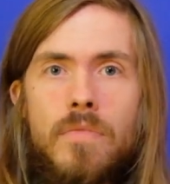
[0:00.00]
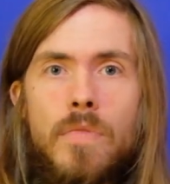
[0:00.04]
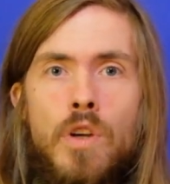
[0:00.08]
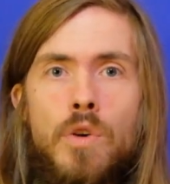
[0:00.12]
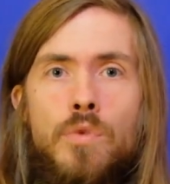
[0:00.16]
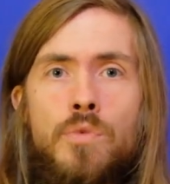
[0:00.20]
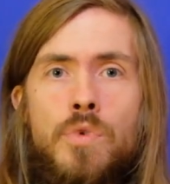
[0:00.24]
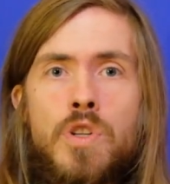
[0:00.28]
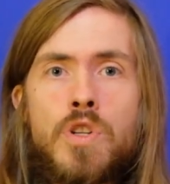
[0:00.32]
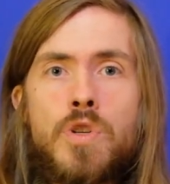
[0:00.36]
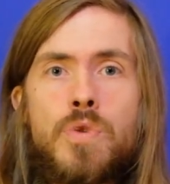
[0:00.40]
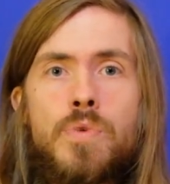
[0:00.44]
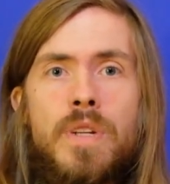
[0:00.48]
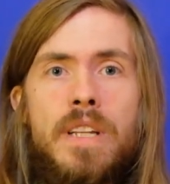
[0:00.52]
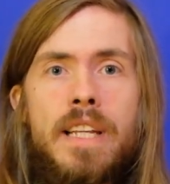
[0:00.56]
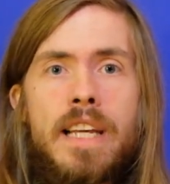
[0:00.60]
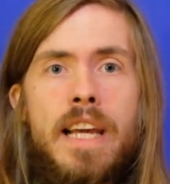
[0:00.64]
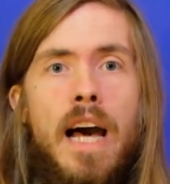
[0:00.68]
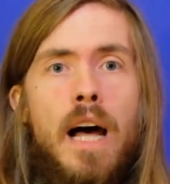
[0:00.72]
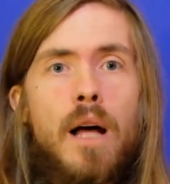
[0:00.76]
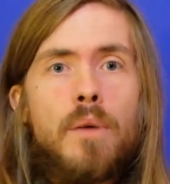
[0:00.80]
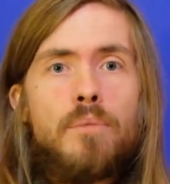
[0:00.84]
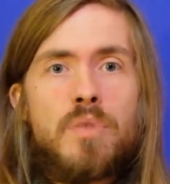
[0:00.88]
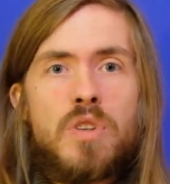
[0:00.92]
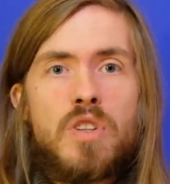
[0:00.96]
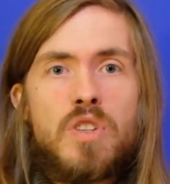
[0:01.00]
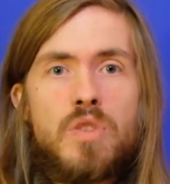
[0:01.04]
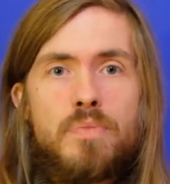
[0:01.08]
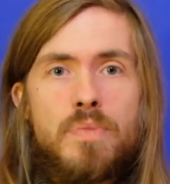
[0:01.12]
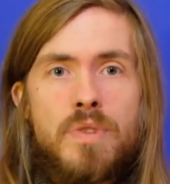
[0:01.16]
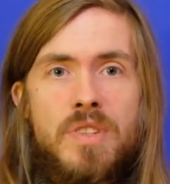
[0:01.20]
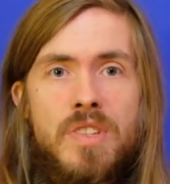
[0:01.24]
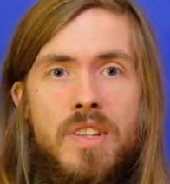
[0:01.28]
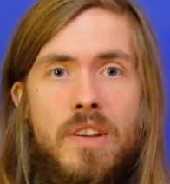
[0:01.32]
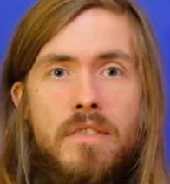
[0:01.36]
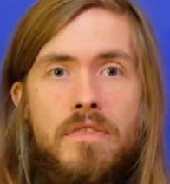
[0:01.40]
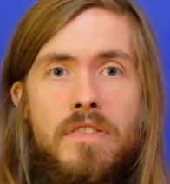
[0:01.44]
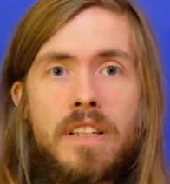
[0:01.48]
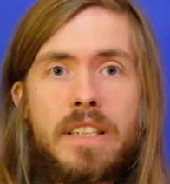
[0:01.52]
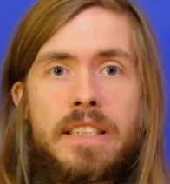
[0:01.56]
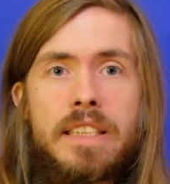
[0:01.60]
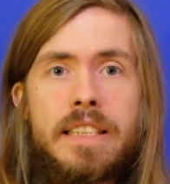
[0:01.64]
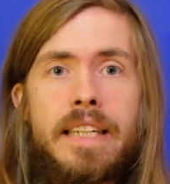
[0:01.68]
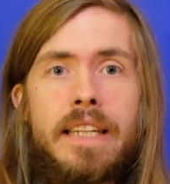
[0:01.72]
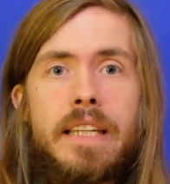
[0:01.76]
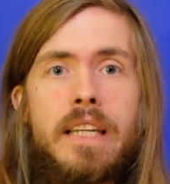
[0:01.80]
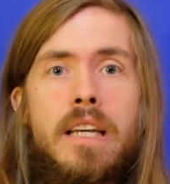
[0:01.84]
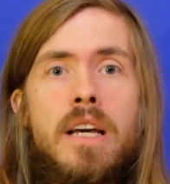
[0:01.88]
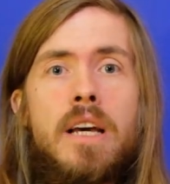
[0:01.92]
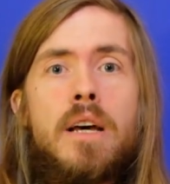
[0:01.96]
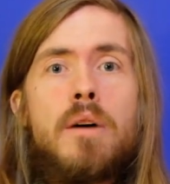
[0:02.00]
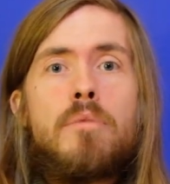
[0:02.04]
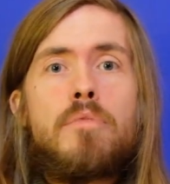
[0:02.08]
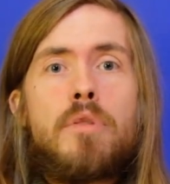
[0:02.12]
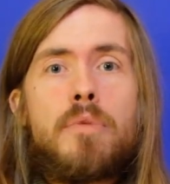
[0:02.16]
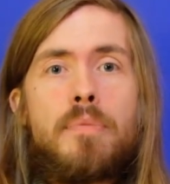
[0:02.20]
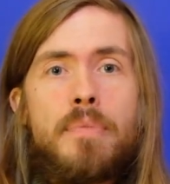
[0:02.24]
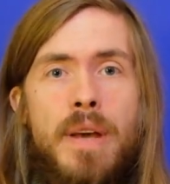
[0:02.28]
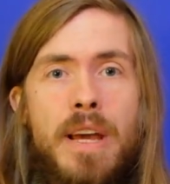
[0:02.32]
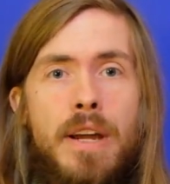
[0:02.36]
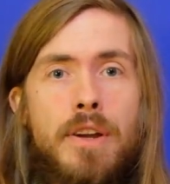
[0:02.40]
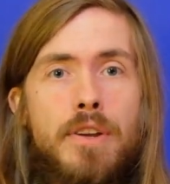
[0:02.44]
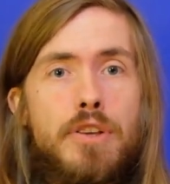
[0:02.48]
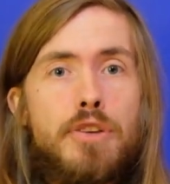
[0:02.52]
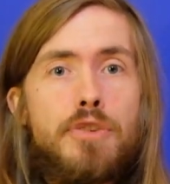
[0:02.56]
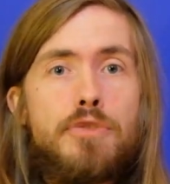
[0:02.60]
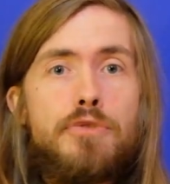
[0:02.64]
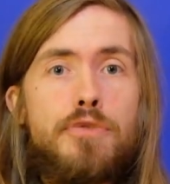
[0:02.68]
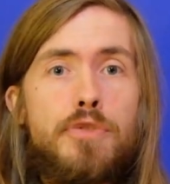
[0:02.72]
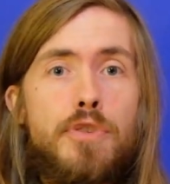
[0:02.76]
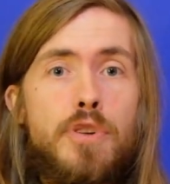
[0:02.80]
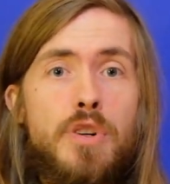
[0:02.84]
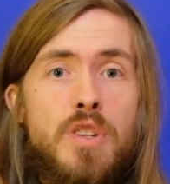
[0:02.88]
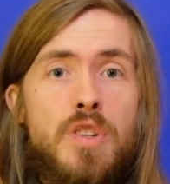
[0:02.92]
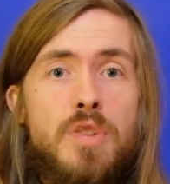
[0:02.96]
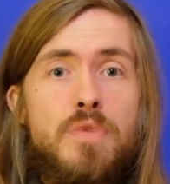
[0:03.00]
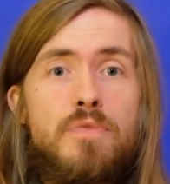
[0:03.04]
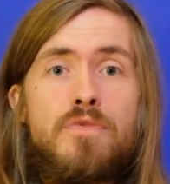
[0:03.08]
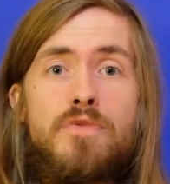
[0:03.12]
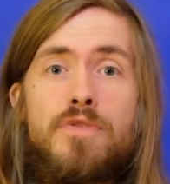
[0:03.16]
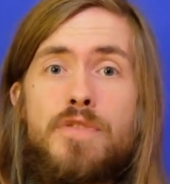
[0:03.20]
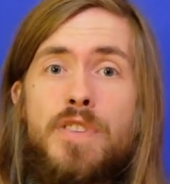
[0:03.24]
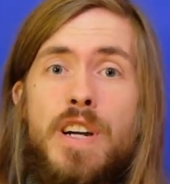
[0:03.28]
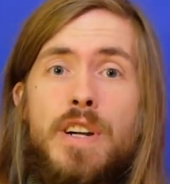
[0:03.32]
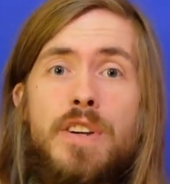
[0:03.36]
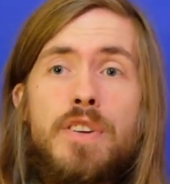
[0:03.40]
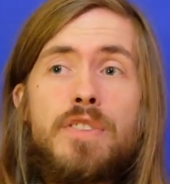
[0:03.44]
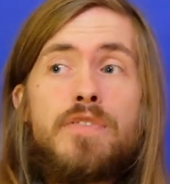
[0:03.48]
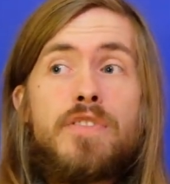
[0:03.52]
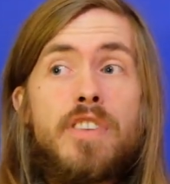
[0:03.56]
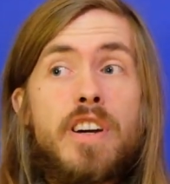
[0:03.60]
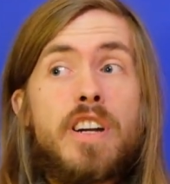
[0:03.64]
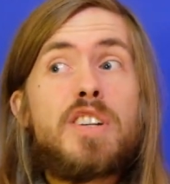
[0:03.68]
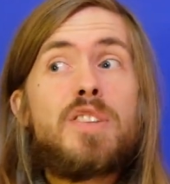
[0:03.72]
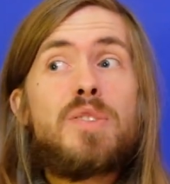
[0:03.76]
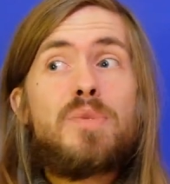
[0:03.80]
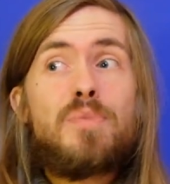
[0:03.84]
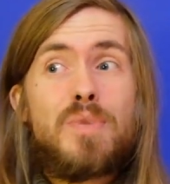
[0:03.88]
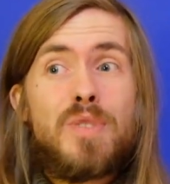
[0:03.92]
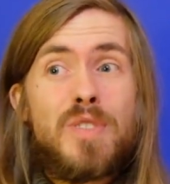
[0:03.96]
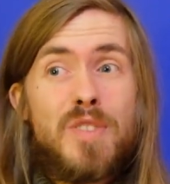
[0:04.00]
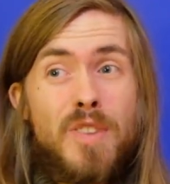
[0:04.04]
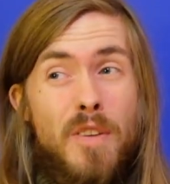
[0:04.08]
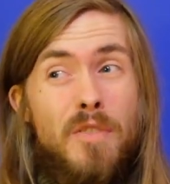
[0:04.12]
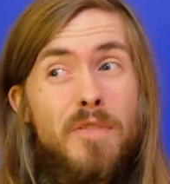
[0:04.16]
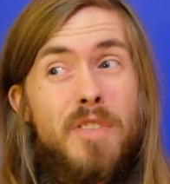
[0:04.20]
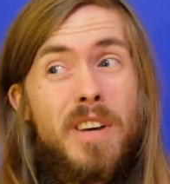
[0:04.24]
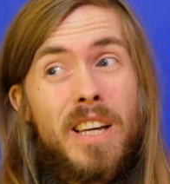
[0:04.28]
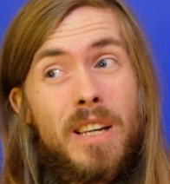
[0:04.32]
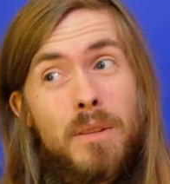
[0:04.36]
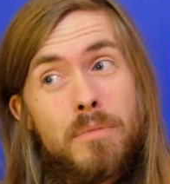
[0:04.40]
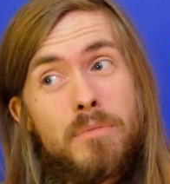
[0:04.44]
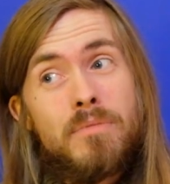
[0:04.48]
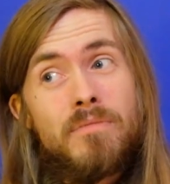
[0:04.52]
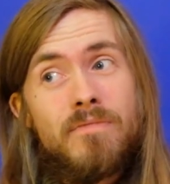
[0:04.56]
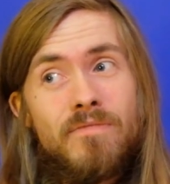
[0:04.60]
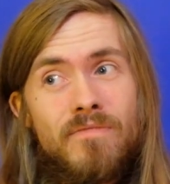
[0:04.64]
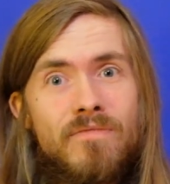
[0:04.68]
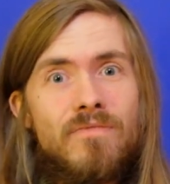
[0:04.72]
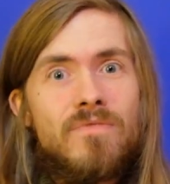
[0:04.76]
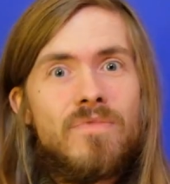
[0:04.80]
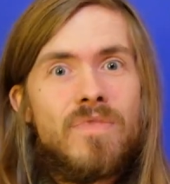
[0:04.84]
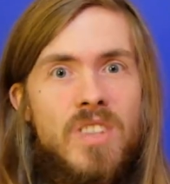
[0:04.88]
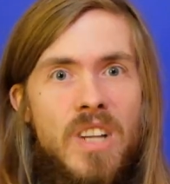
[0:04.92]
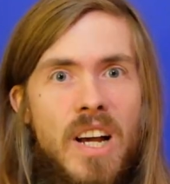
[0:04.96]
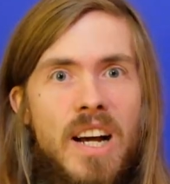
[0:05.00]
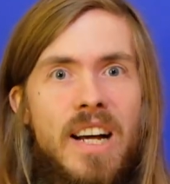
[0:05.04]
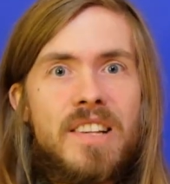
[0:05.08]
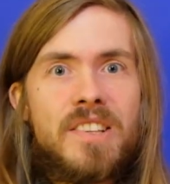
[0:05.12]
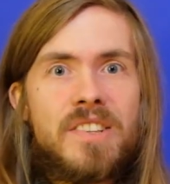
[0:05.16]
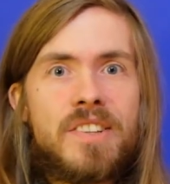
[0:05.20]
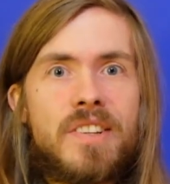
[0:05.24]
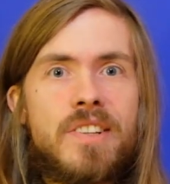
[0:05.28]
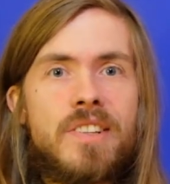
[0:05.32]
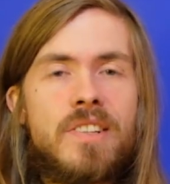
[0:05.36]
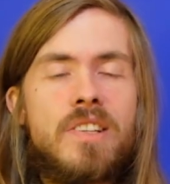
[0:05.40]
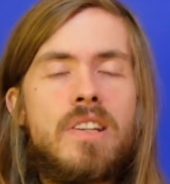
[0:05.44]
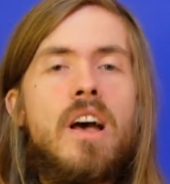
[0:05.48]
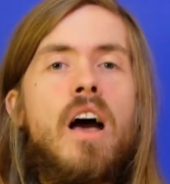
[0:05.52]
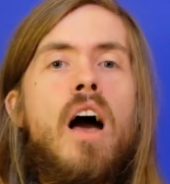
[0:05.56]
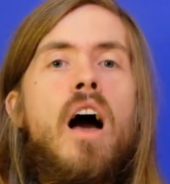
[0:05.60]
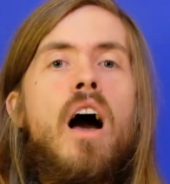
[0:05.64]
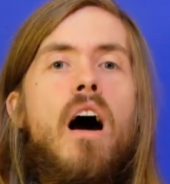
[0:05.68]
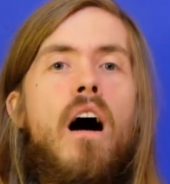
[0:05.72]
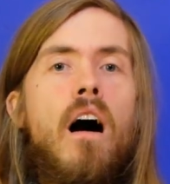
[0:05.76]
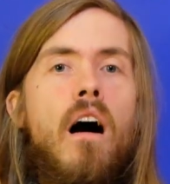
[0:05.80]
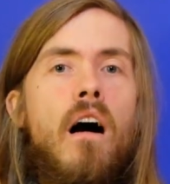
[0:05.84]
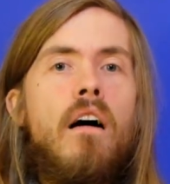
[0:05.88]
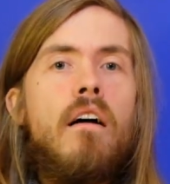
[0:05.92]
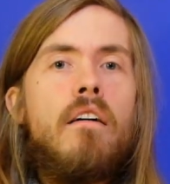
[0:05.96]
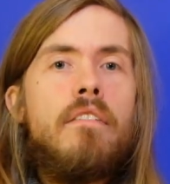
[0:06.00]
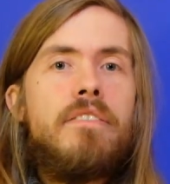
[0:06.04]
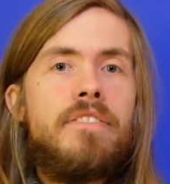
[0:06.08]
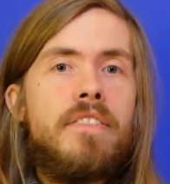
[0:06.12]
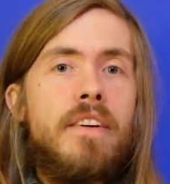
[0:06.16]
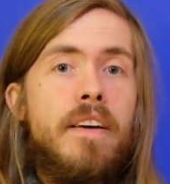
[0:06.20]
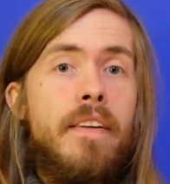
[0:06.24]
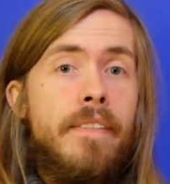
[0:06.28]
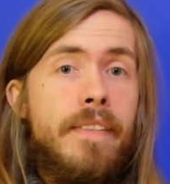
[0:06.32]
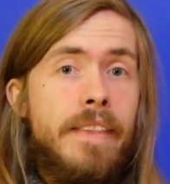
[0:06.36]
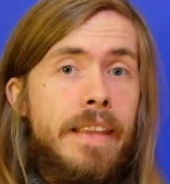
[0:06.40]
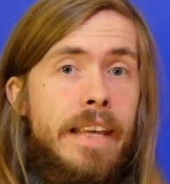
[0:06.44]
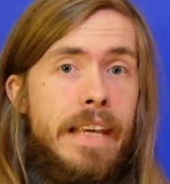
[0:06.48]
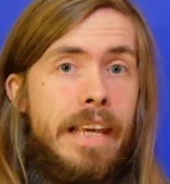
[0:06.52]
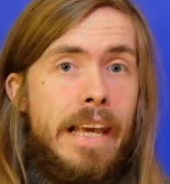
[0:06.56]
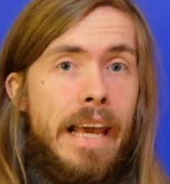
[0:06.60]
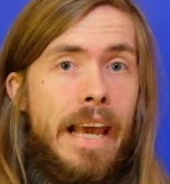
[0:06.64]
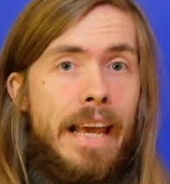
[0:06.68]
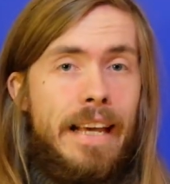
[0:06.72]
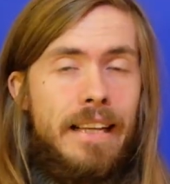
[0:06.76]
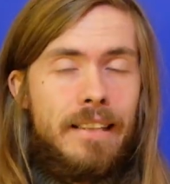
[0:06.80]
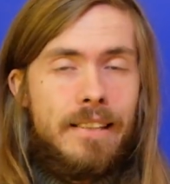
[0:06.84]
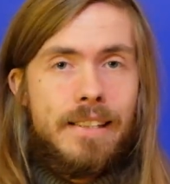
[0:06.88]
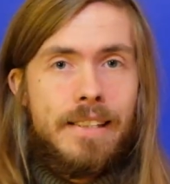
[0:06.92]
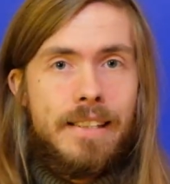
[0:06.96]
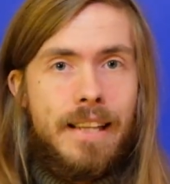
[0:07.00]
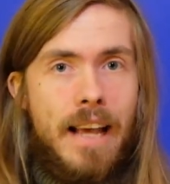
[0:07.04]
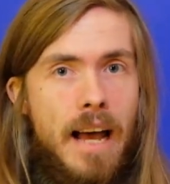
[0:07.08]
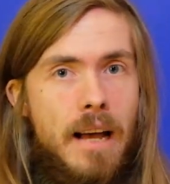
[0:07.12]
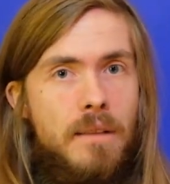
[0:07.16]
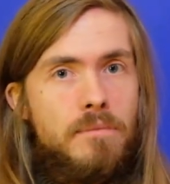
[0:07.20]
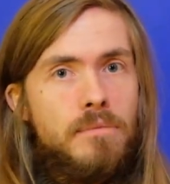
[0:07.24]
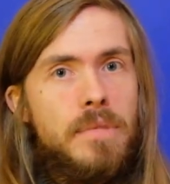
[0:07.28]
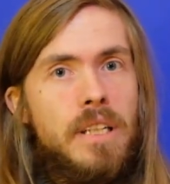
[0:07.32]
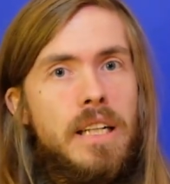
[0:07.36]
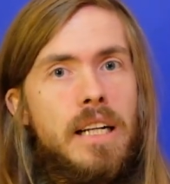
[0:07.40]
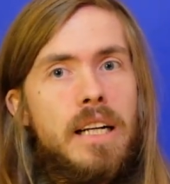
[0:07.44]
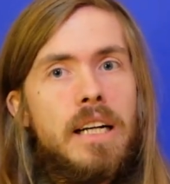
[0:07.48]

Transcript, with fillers: which really help you specifically prepare you for this very, very specific tasks of the exam.